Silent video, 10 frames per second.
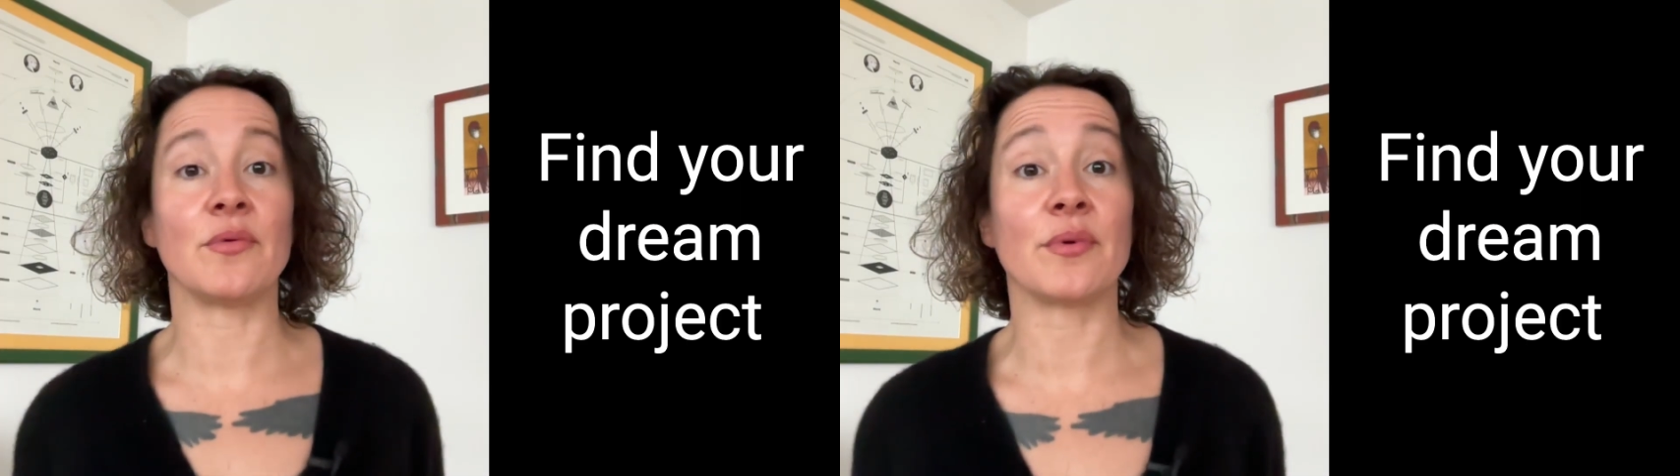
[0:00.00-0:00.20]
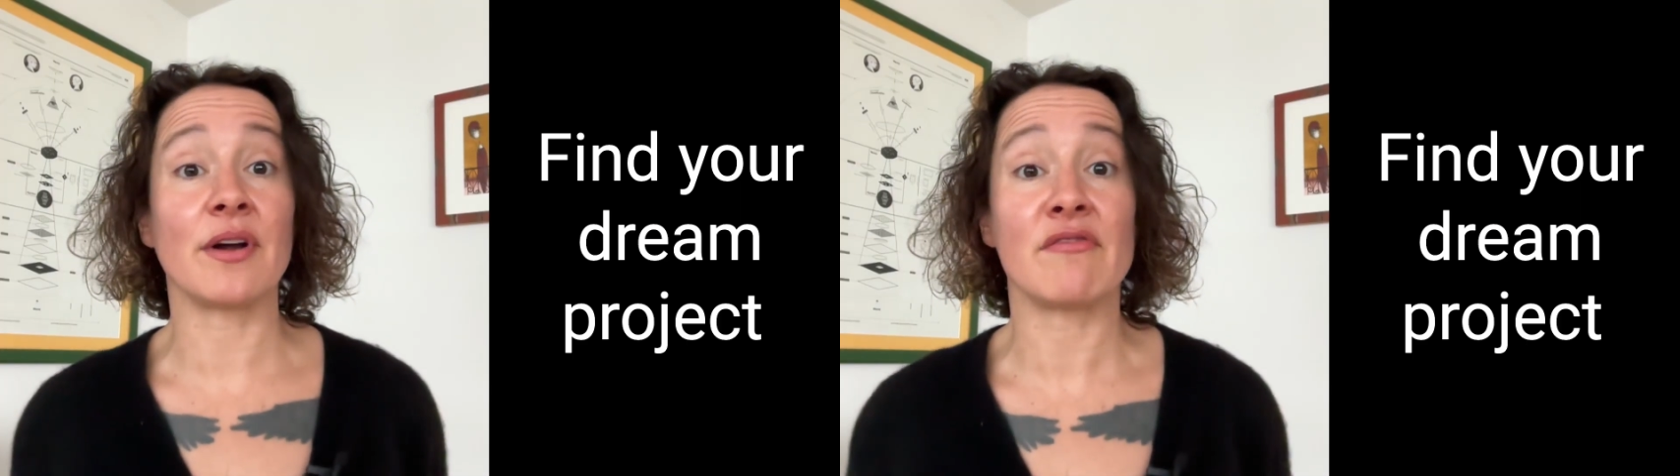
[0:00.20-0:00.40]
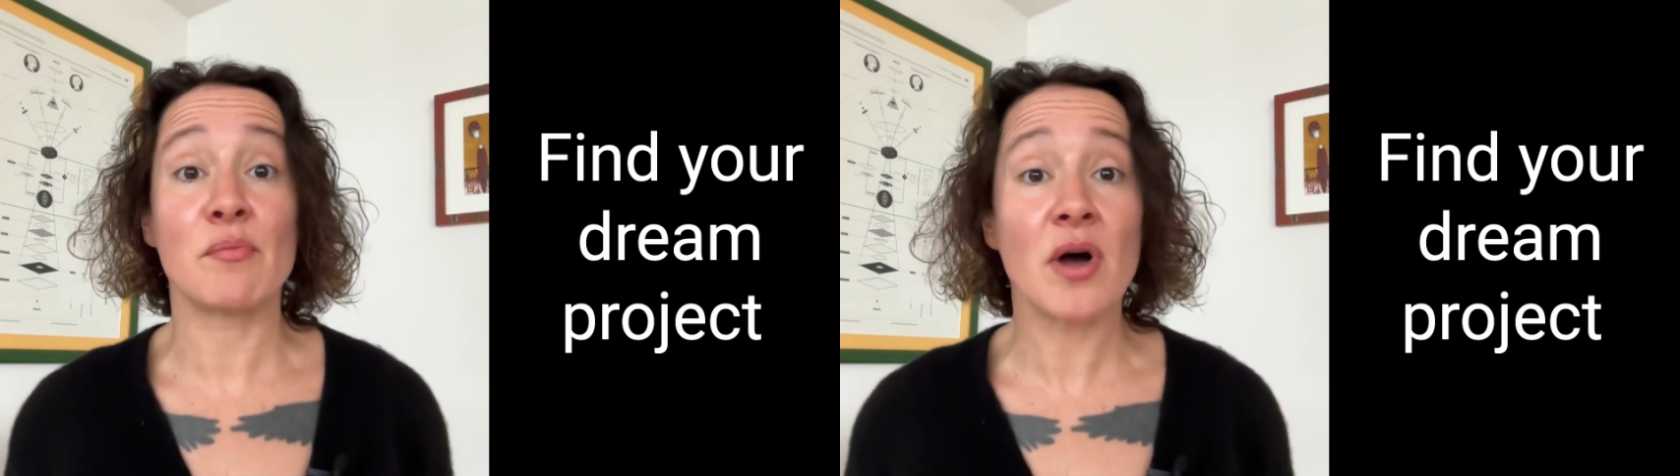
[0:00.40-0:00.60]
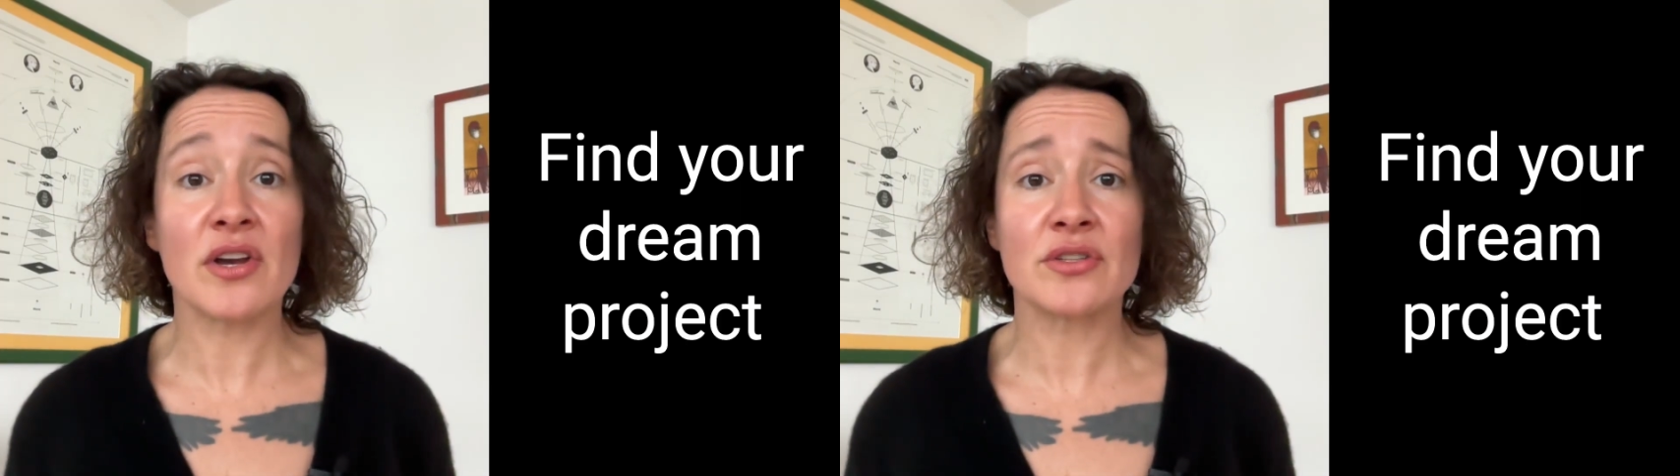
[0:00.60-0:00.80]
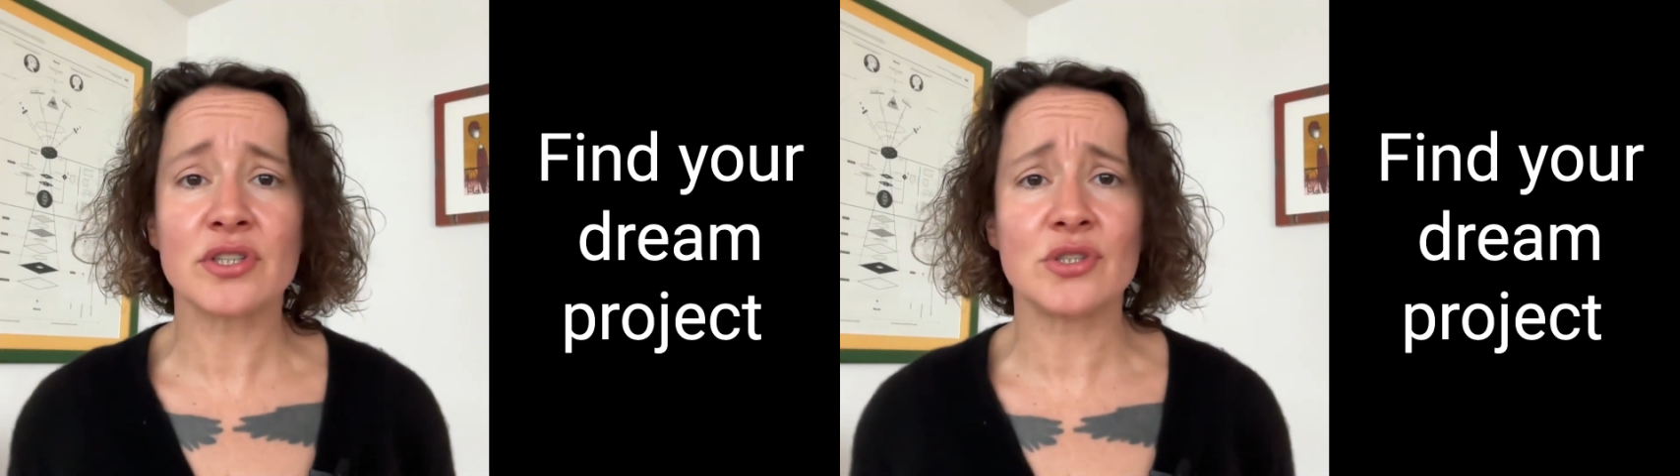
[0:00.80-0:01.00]
whatever
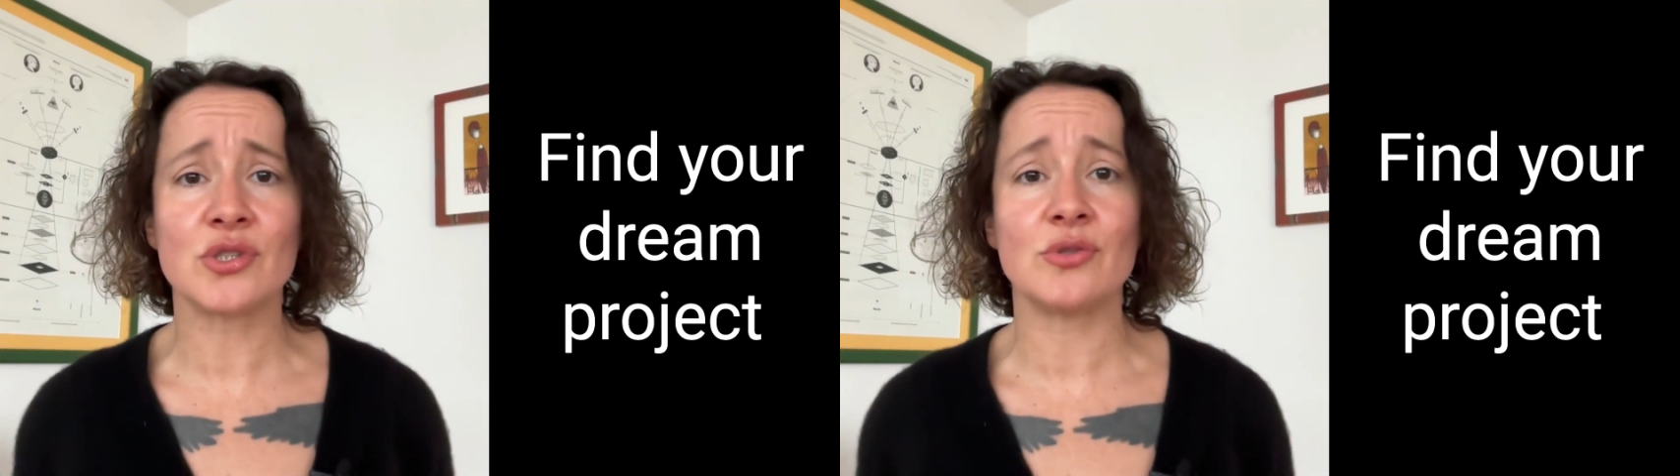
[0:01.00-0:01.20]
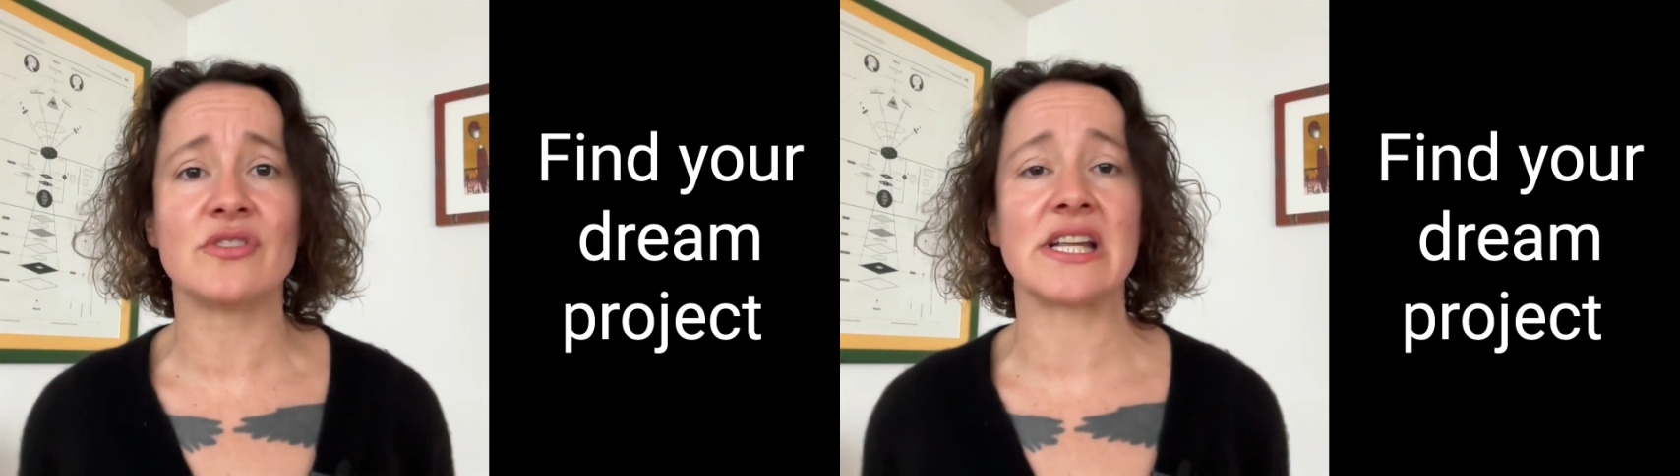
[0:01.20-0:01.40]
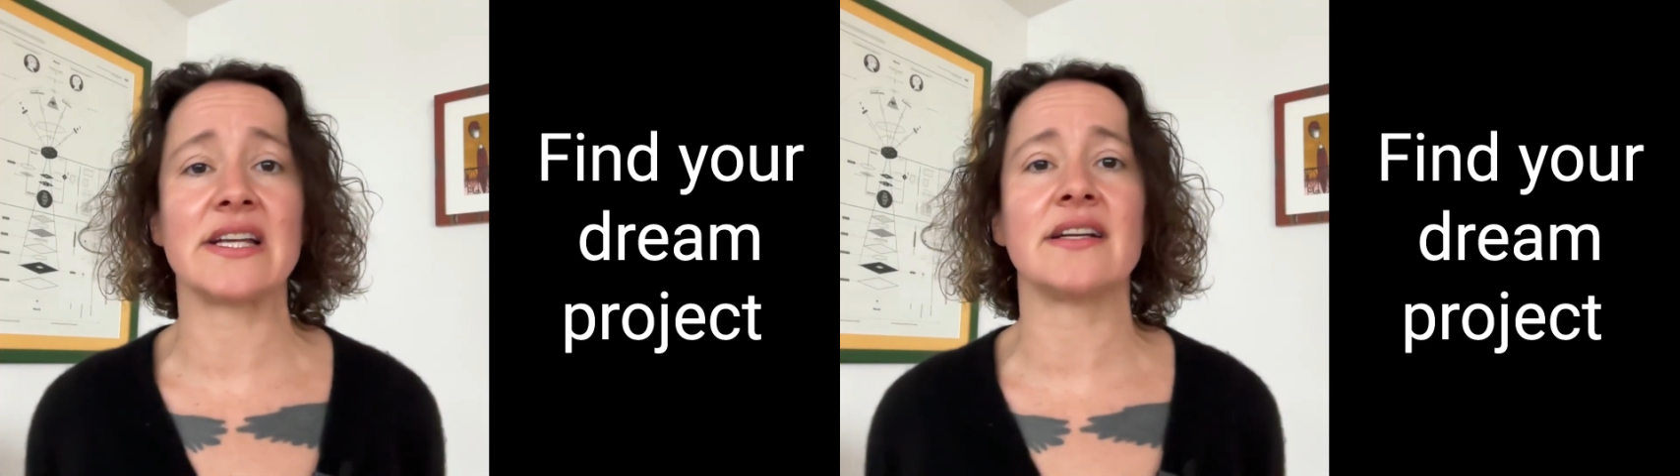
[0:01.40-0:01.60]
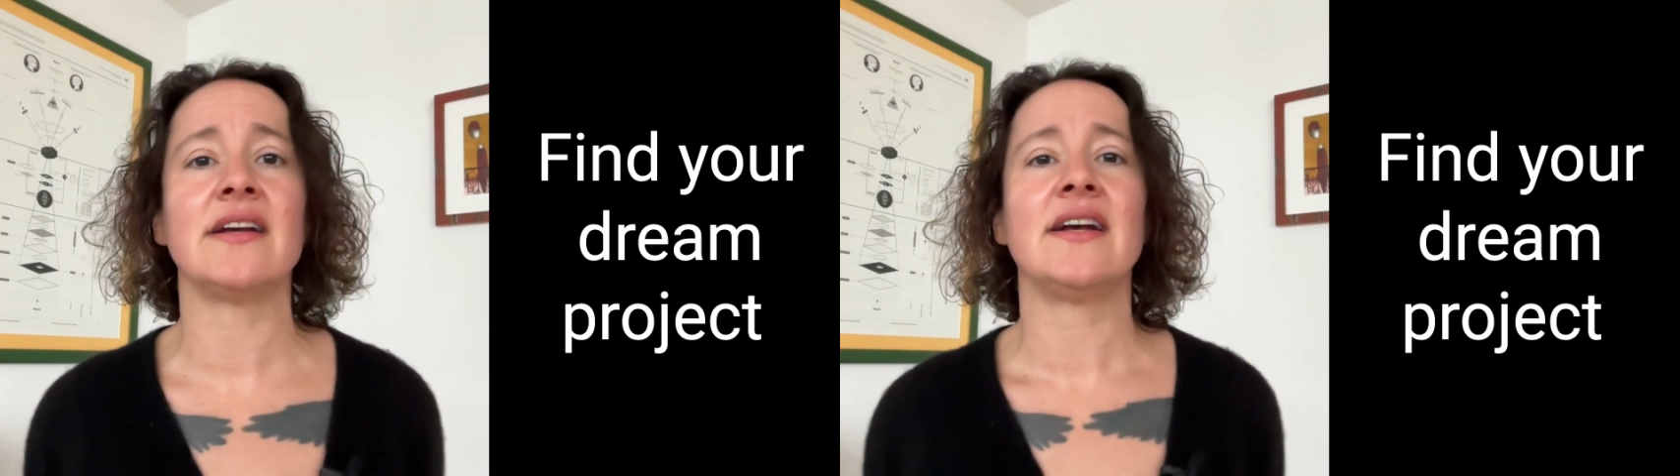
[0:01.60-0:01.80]
model you're choosing,